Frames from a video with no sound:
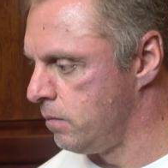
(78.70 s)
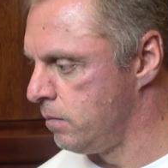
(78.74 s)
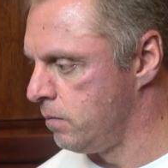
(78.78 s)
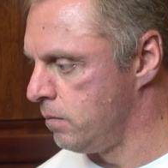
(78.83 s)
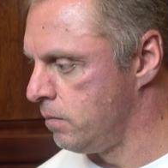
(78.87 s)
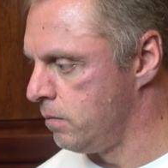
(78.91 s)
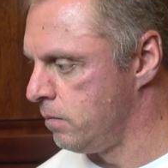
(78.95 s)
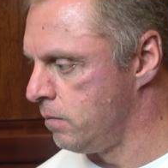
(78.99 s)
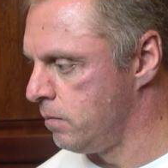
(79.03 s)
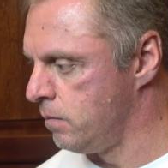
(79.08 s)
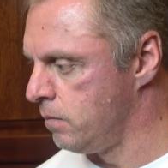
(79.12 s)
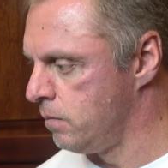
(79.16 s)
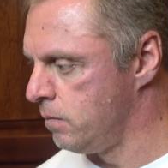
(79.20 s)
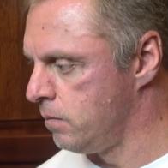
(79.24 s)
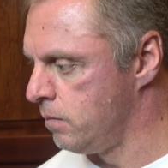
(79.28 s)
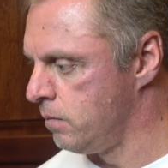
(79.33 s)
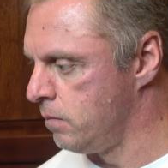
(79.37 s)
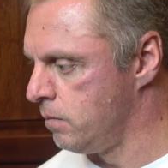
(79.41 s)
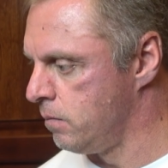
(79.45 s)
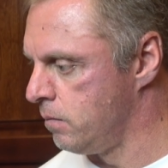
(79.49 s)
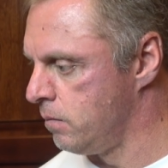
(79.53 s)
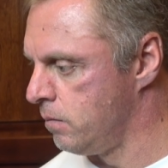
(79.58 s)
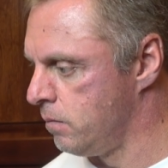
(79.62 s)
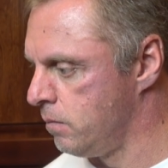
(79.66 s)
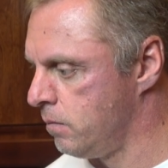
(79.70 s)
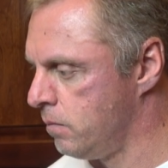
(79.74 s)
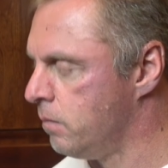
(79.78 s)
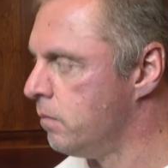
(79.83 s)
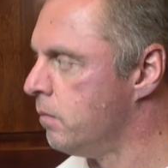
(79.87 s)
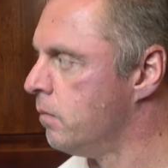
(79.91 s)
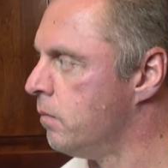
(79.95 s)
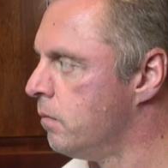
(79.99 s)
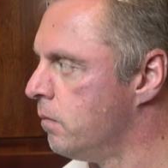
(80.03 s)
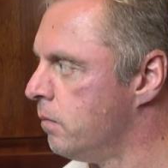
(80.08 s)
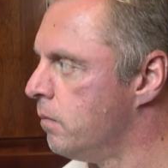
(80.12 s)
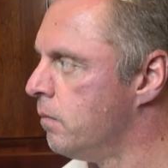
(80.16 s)

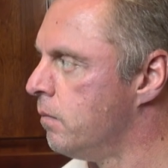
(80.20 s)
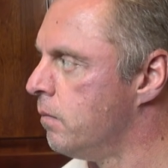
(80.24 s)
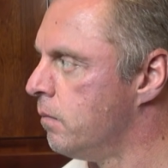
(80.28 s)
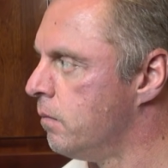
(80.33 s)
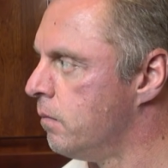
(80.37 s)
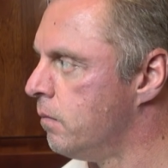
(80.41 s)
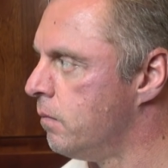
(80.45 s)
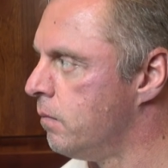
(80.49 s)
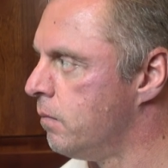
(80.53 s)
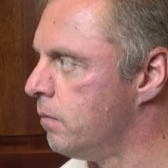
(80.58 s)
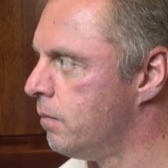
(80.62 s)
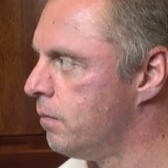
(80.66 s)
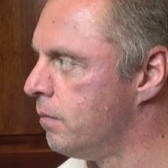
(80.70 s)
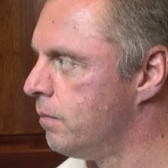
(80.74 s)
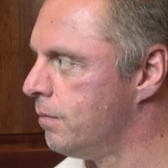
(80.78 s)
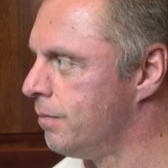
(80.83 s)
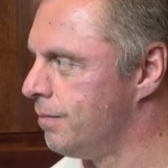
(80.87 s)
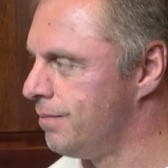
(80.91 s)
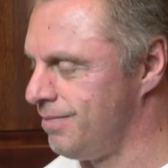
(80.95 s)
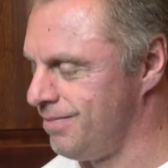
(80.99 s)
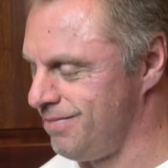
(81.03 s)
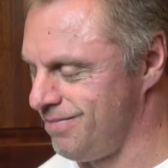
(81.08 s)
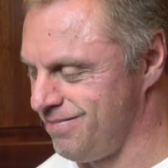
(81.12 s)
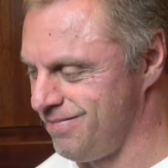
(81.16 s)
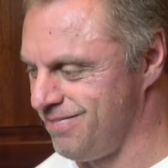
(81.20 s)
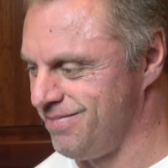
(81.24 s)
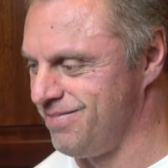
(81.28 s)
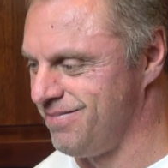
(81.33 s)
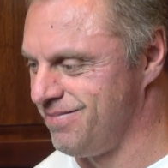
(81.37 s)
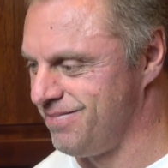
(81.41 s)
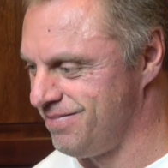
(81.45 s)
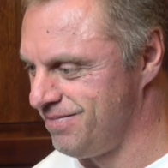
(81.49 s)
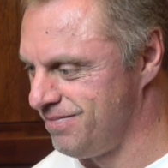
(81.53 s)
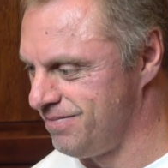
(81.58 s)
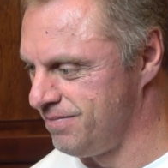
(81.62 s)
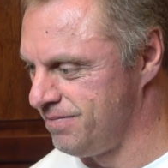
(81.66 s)

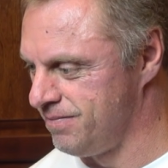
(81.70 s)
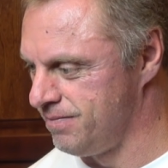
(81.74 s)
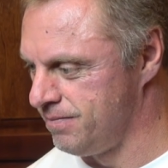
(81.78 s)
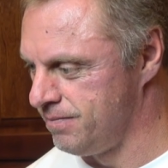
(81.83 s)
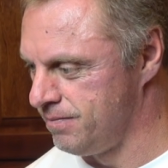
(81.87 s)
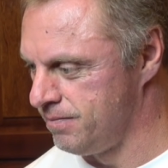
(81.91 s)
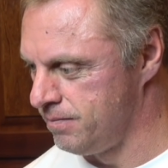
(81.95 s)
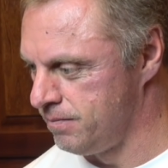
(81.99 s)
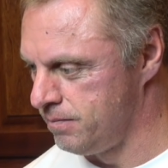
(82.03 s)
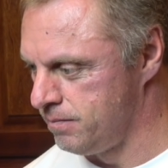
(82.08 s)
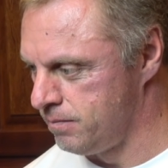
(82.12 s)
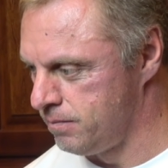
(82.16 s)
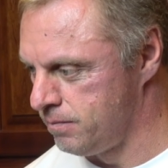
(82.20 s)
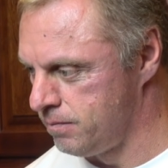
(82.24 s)
(not speaking)